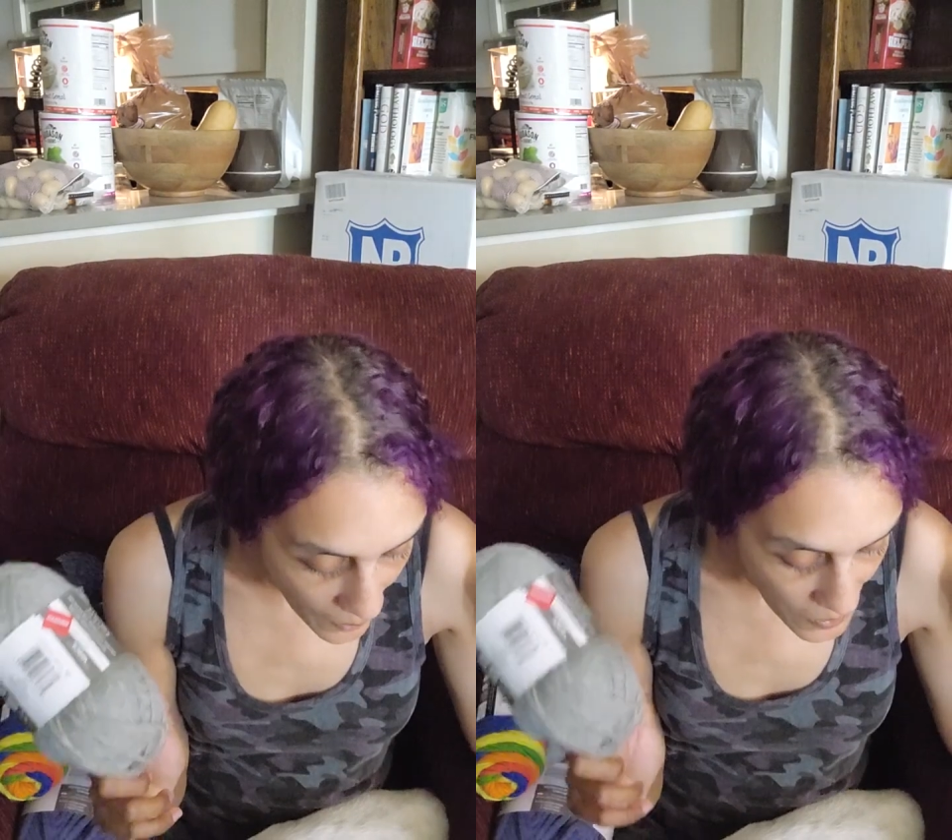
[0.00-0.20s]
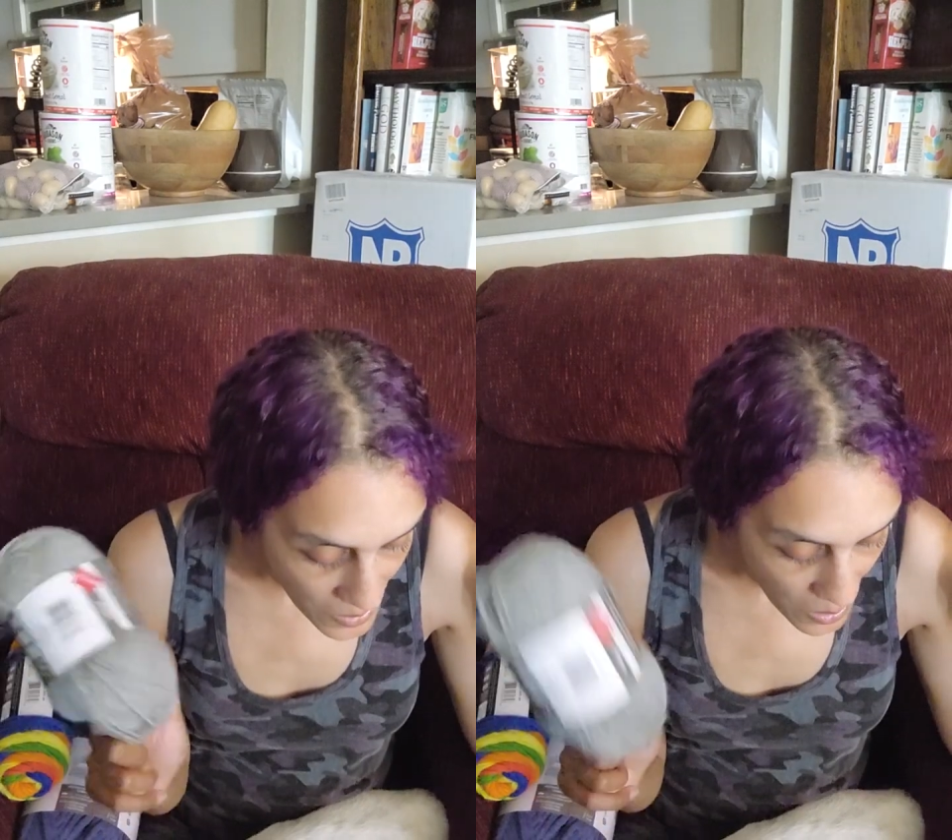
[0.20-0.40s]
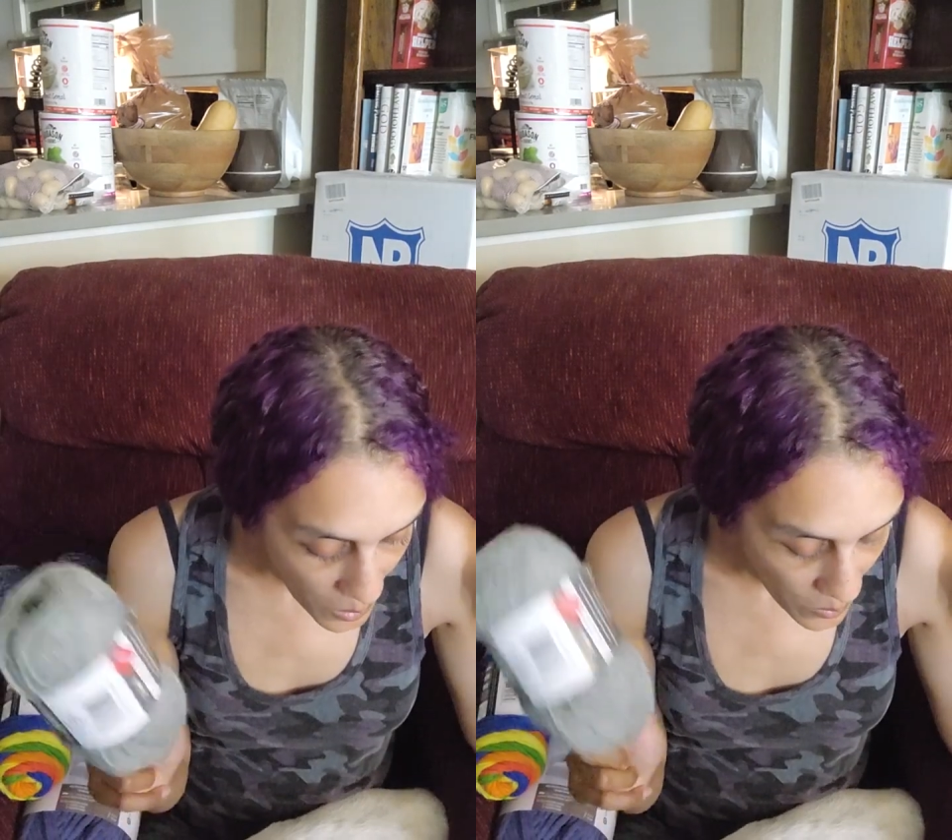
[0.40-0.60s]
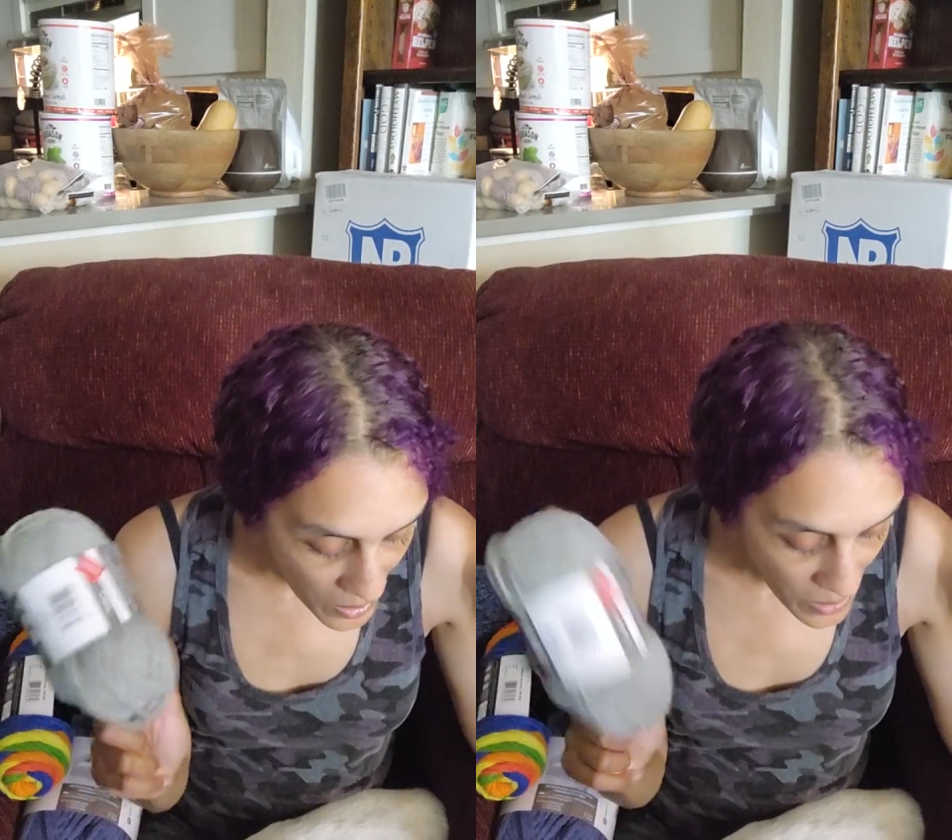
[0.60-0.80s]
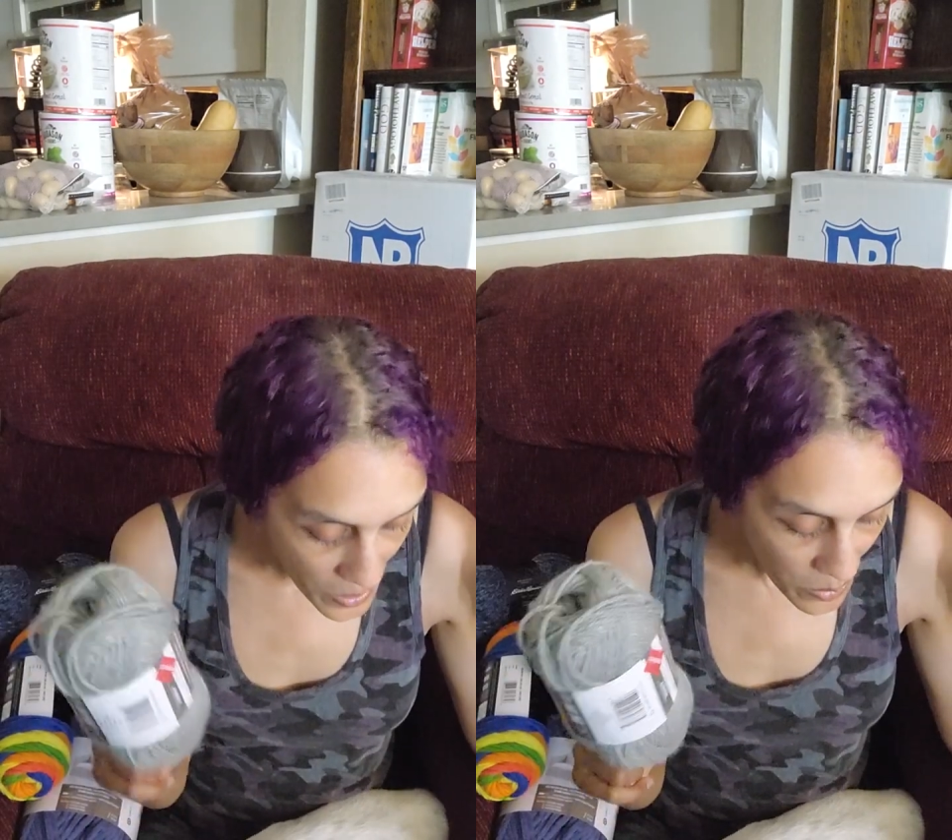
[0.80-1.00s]
So
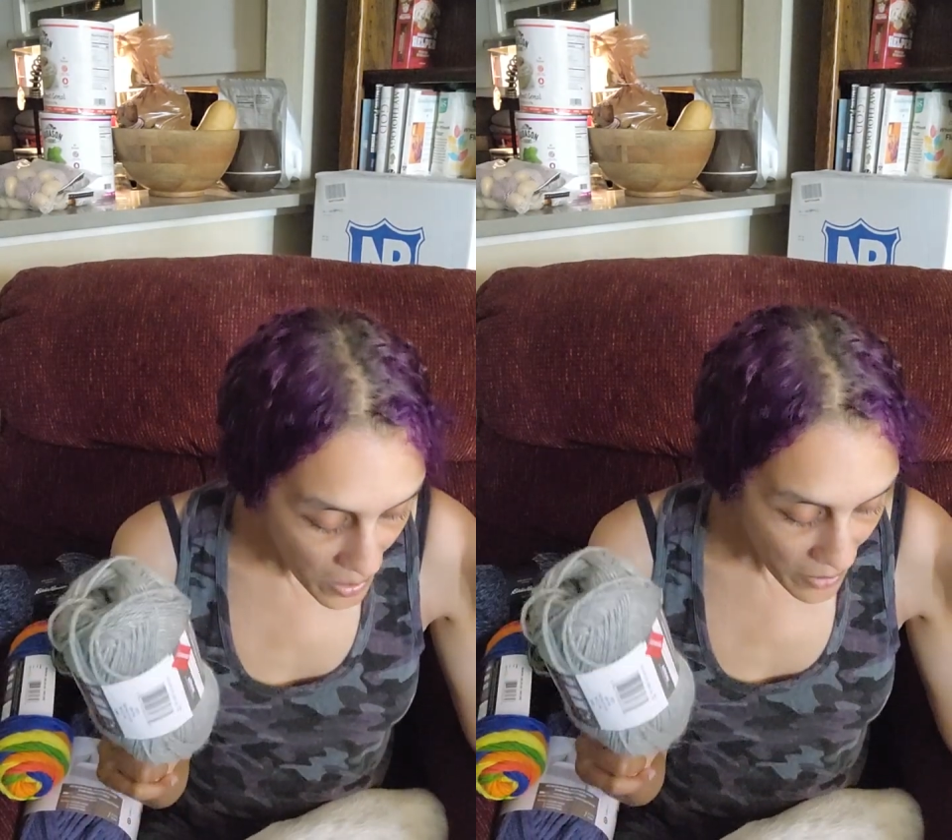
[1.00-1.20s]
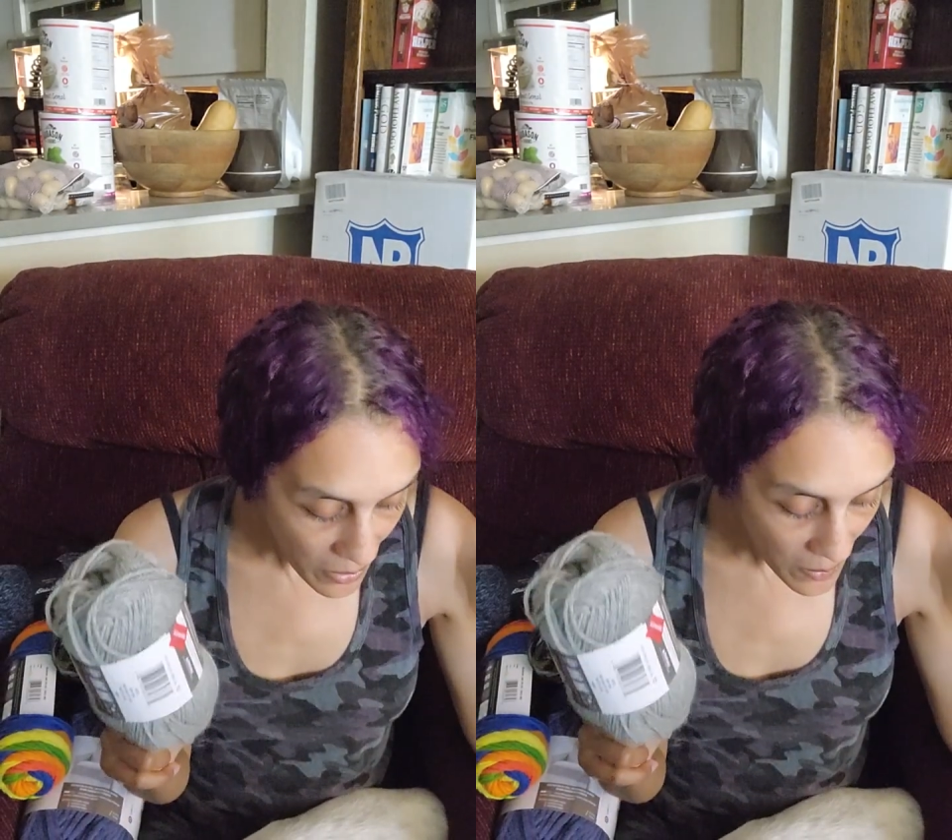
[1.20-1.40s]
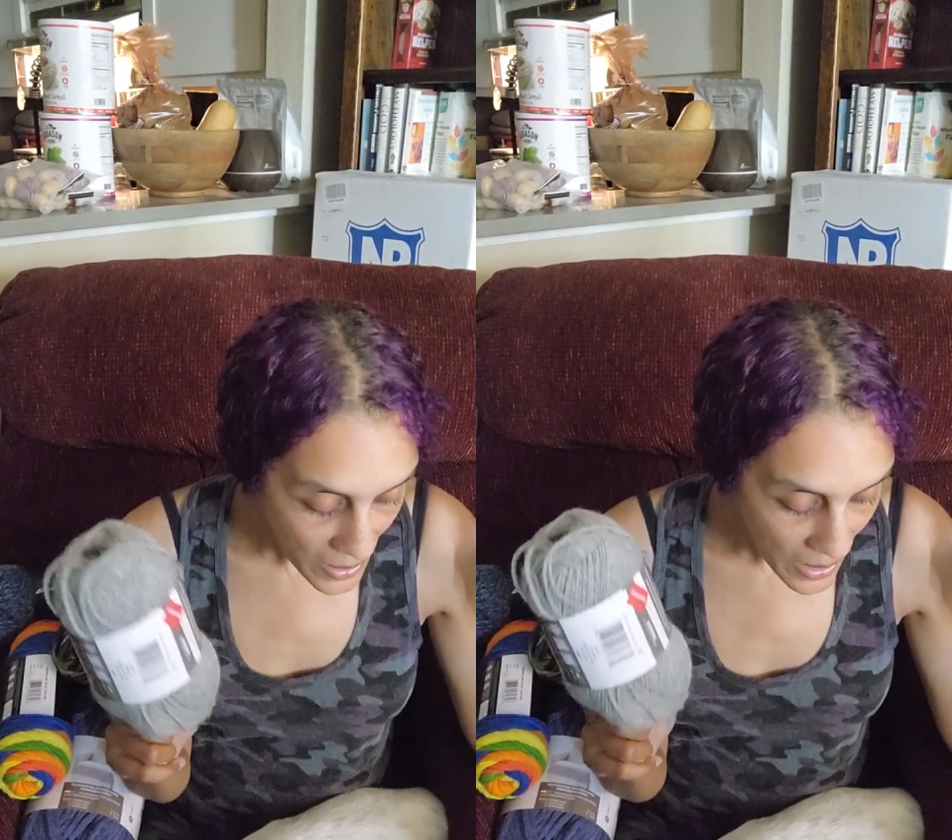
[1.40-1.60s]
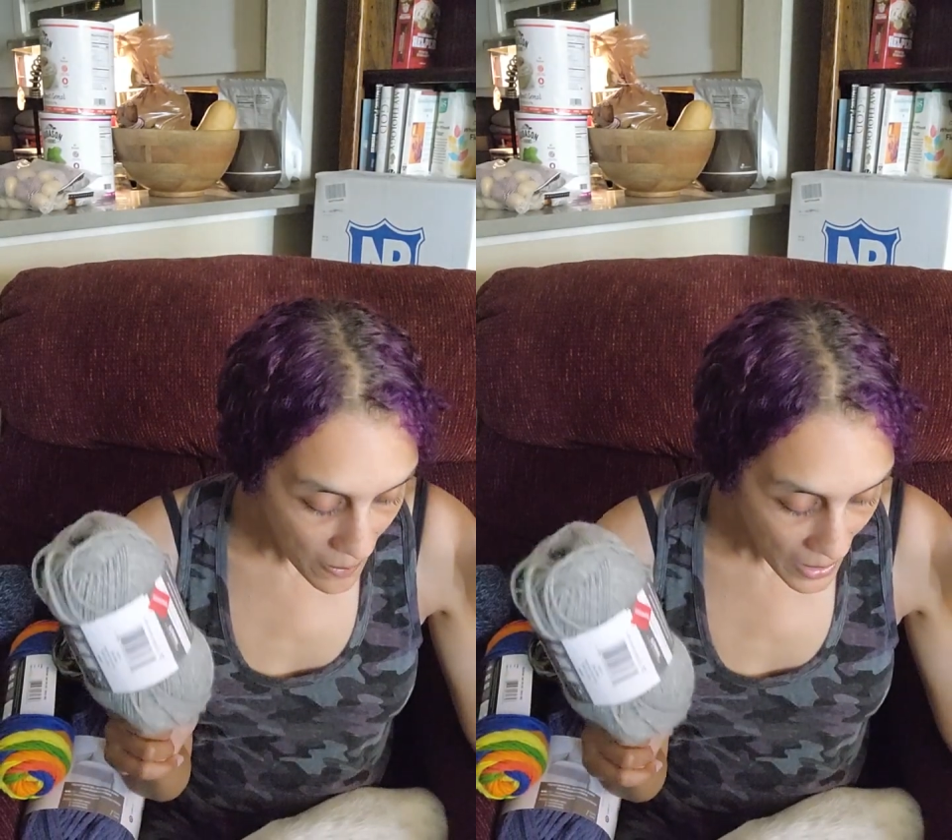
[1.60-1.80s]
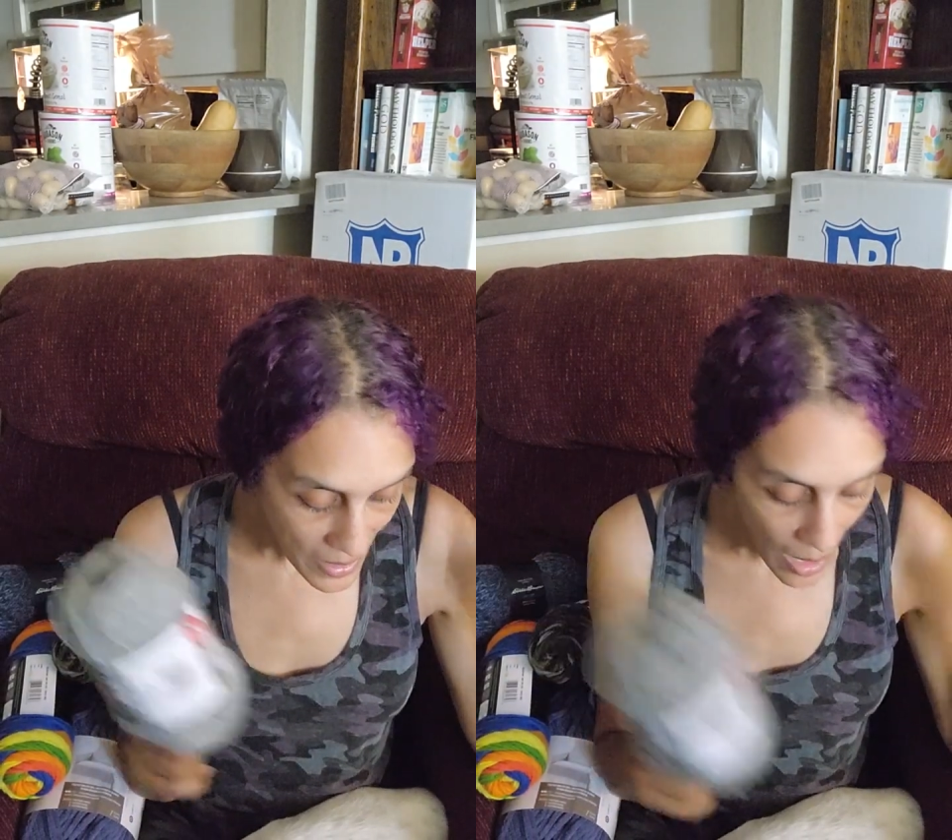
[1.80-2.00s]
this was one of them that he picked